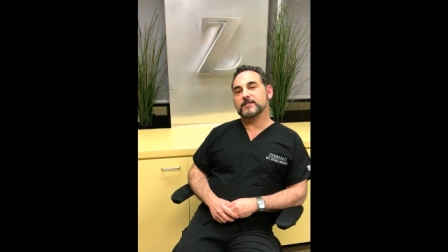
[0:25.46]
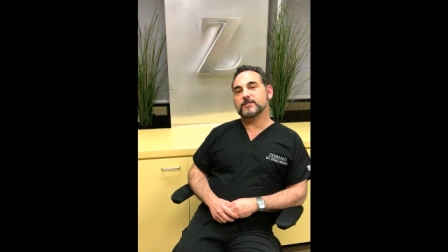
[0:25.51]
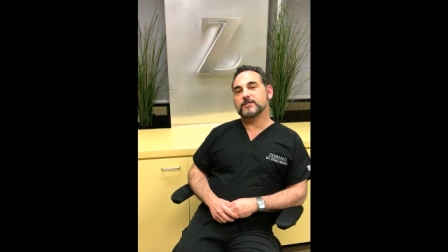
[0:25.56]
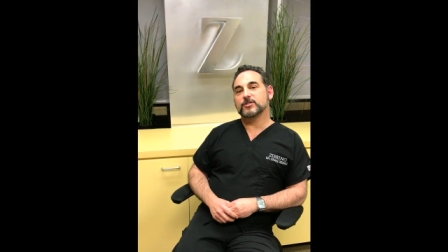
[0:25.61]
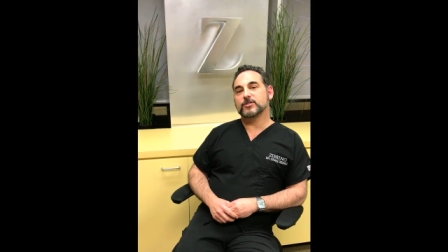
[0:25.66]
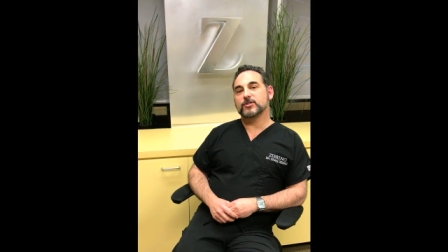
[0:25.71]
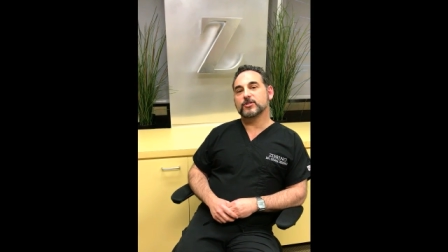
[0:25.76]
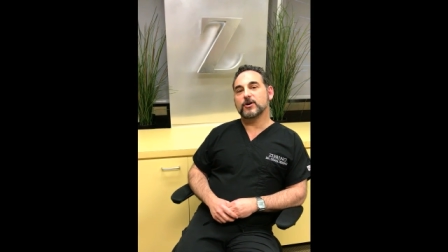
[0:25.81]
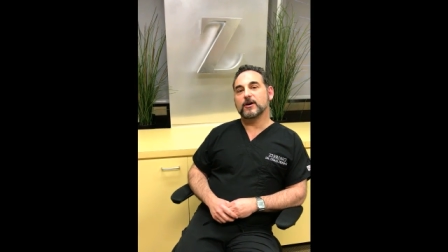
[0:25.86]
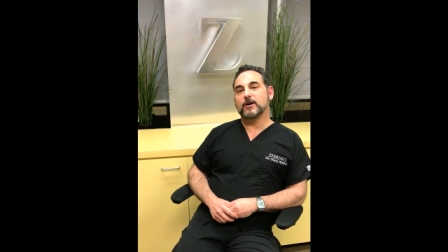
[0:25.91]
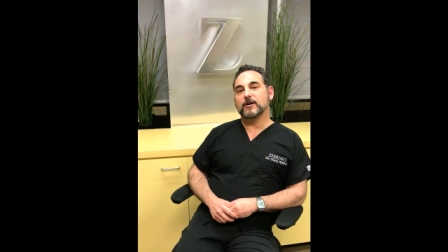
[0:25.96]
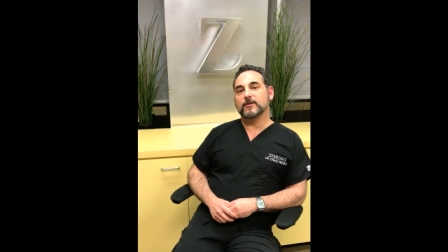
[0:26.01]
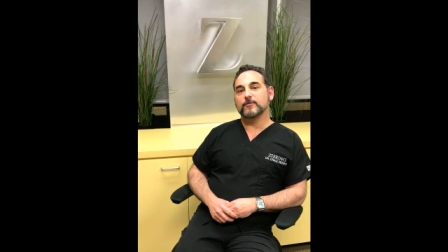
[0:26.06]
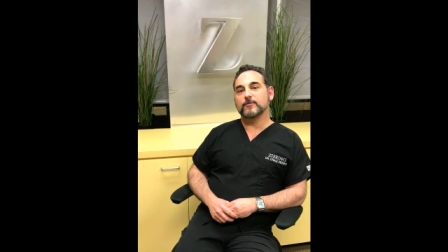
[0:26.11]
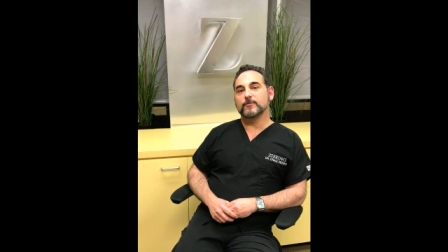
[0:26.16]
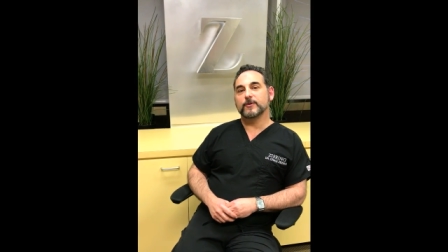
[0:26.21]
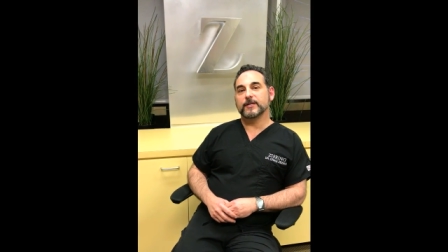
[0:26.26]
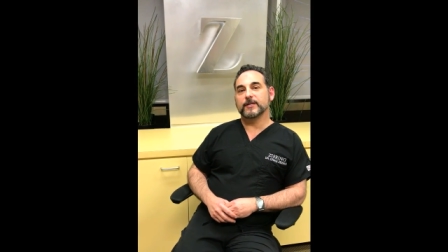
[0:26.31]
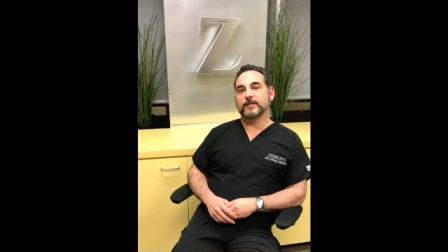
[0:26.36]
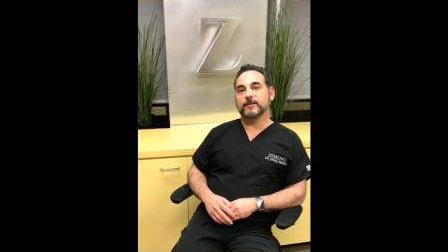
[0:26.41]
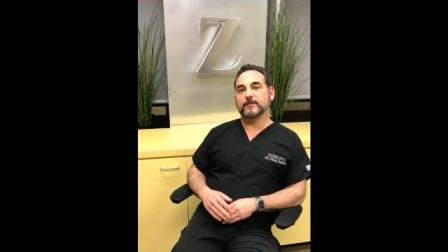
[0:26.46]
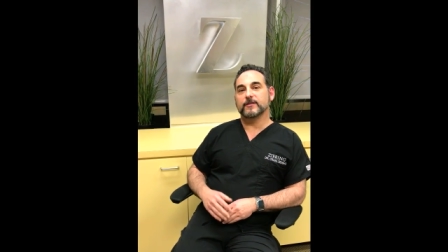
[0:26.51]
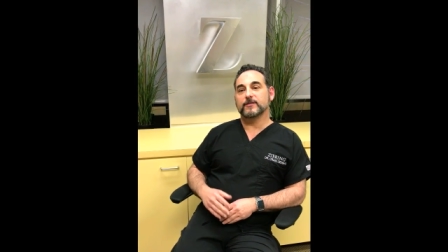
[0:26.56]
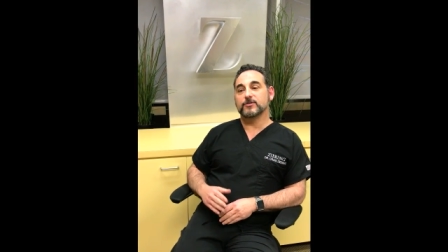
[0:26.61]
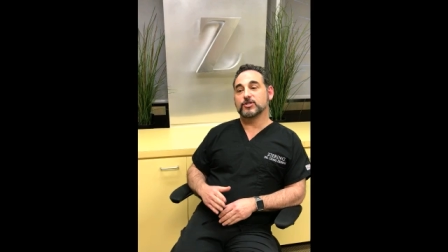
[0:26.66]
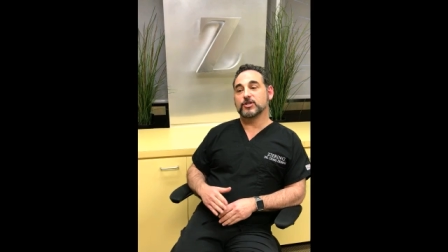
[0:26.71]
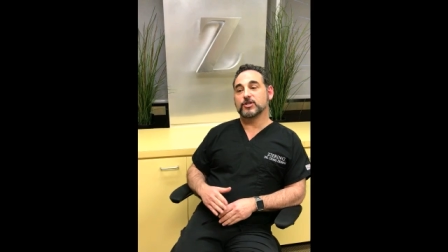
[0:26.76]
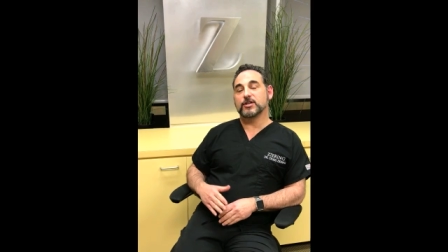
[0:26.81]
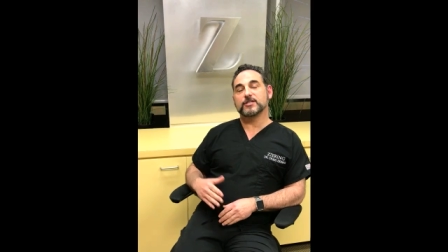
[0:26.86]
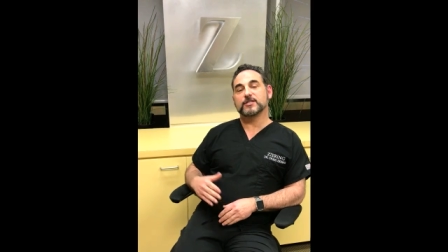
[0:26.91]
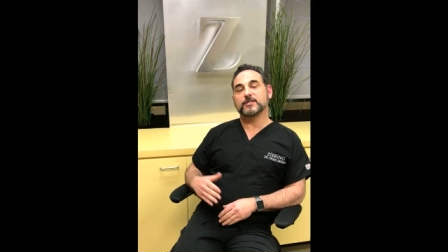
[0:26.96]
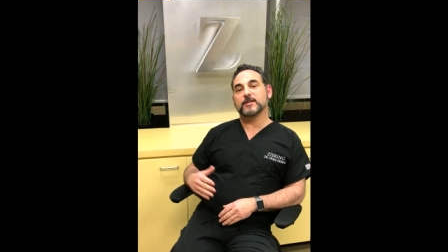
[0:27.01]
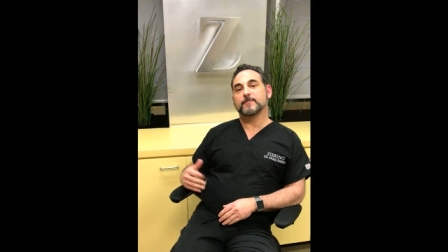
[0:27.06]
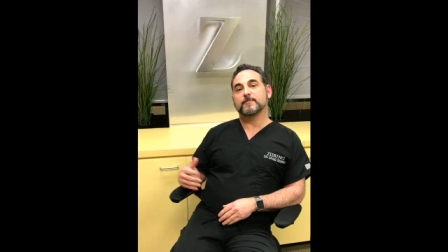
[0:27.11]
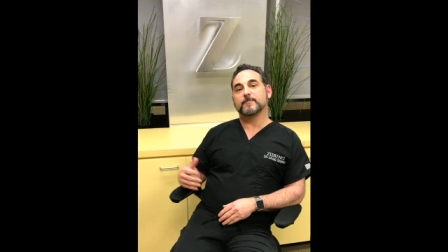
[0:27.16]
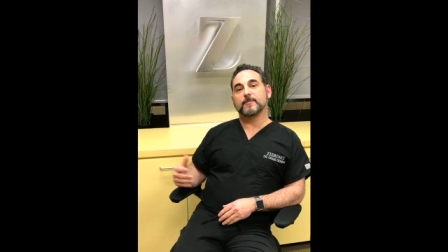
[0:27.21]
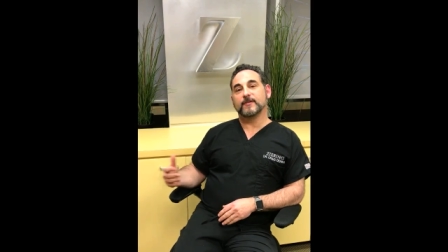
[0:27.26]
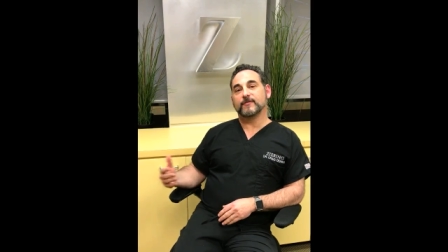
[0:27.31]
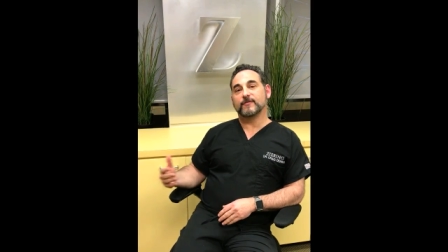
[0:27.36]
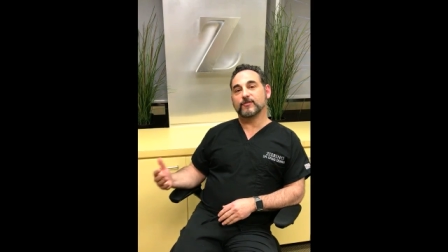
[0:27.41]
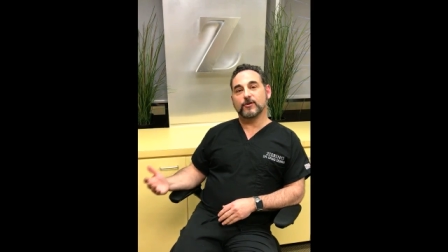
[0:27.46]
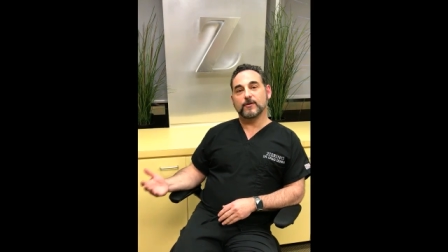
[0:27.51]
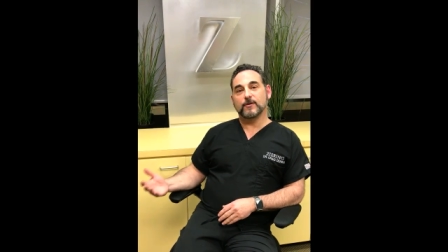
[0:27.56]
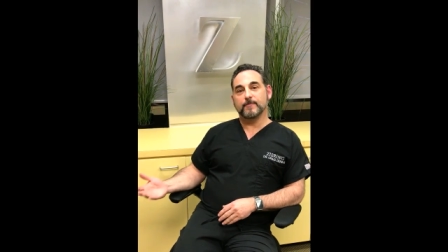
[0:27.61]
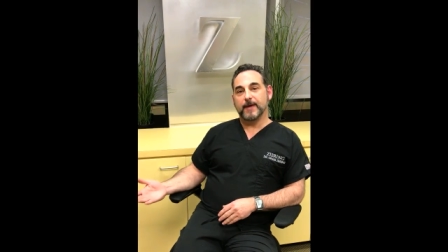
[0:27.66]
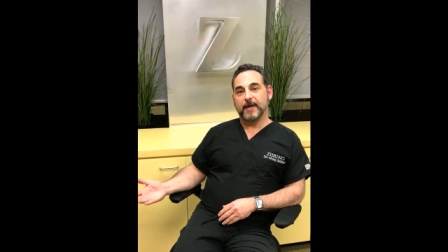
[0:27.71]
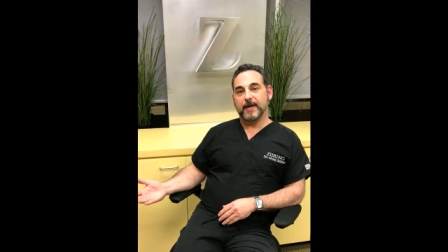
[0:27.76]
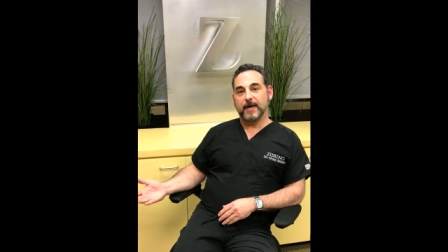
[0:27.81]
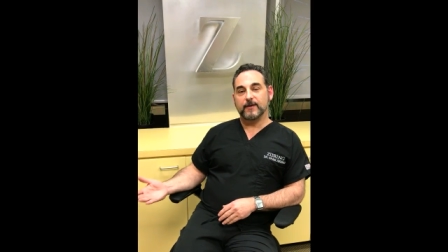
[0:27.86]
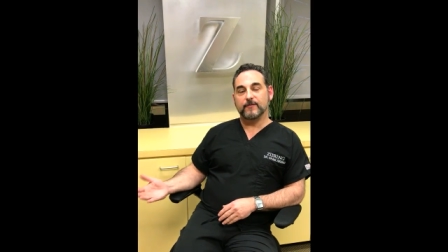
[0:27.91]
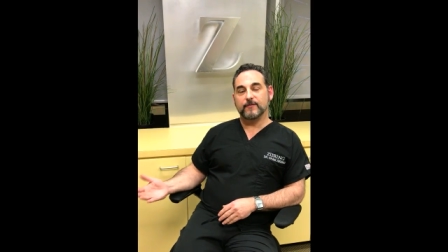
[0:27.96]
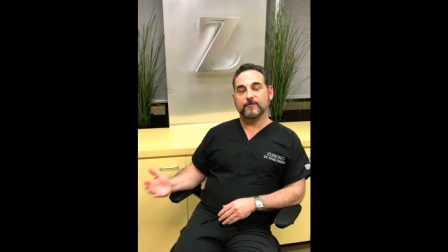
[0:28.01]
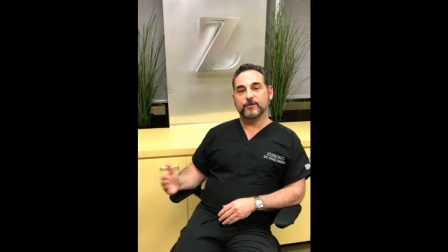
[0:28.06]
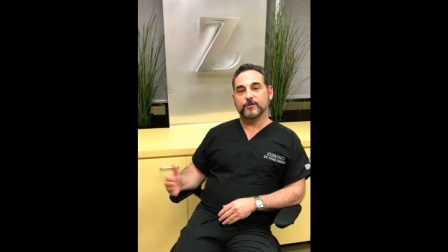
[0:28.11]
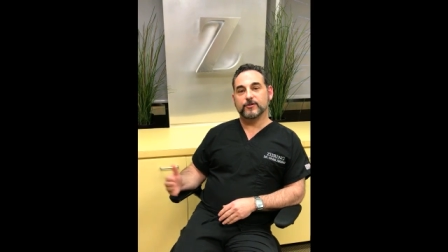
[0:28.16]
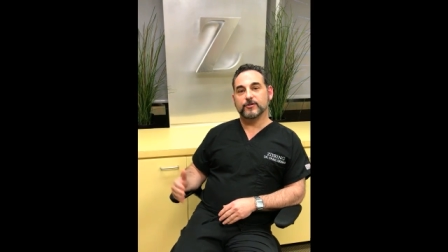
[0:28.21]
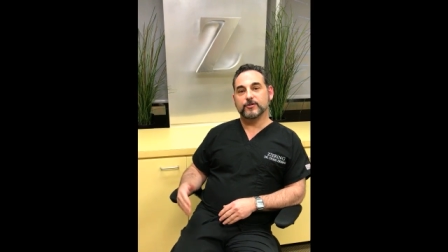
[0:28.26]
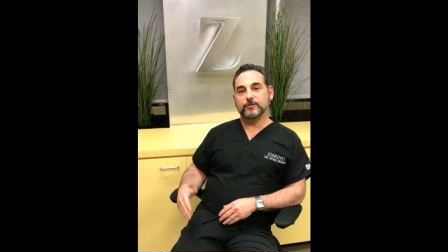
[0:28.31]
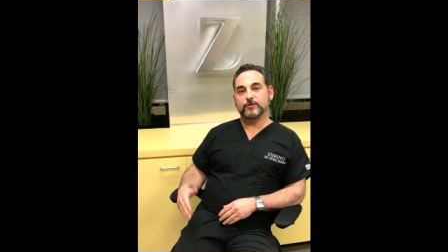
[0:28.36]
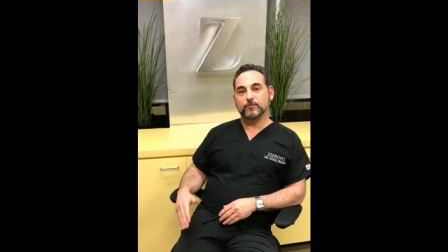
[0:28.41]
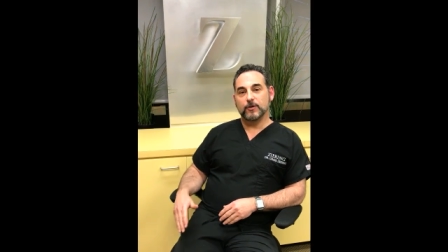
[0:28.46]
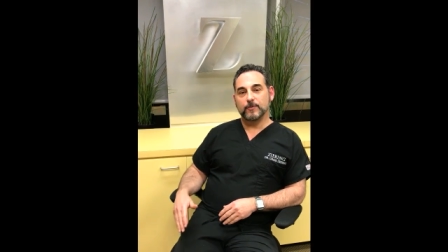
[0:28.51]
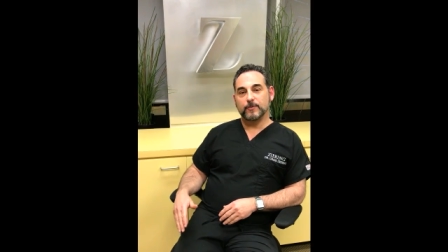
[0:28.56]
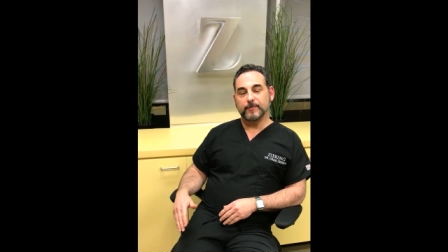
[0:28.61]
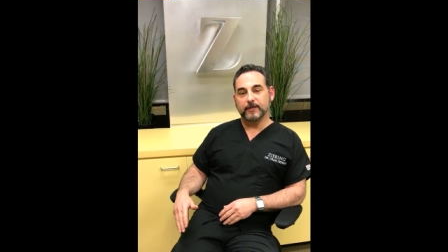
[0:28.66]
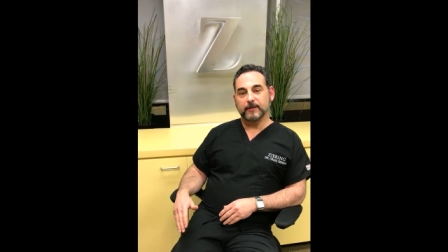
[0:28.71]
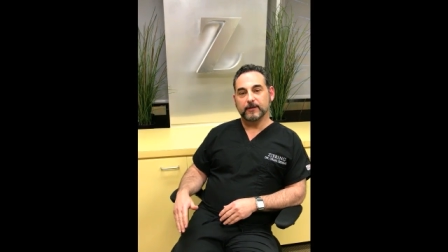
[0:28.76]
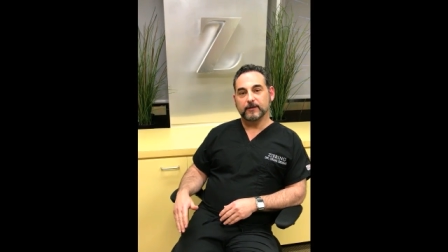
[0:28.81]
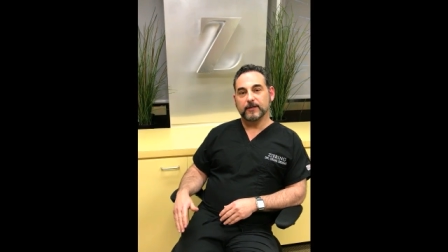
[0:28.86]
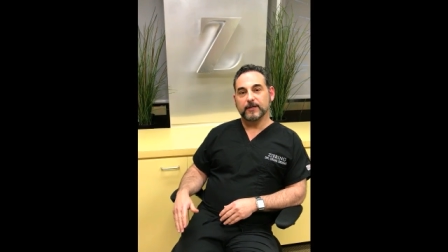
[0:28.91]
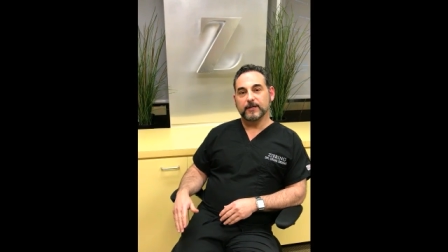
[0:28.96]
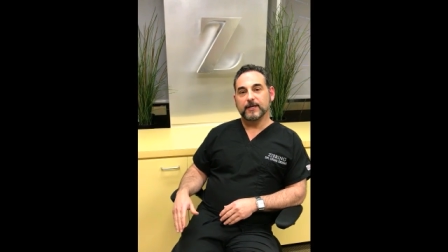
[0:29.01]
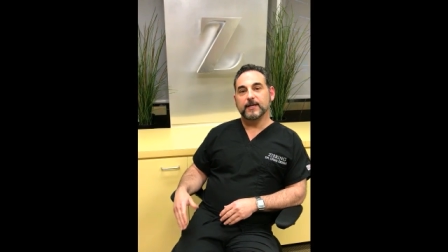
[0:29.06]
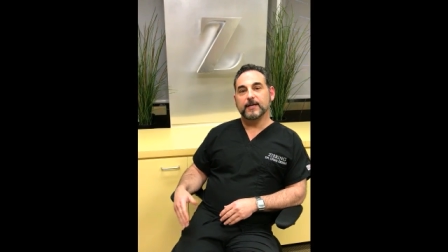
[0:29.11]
Let's start with just if you're a man versus a woman.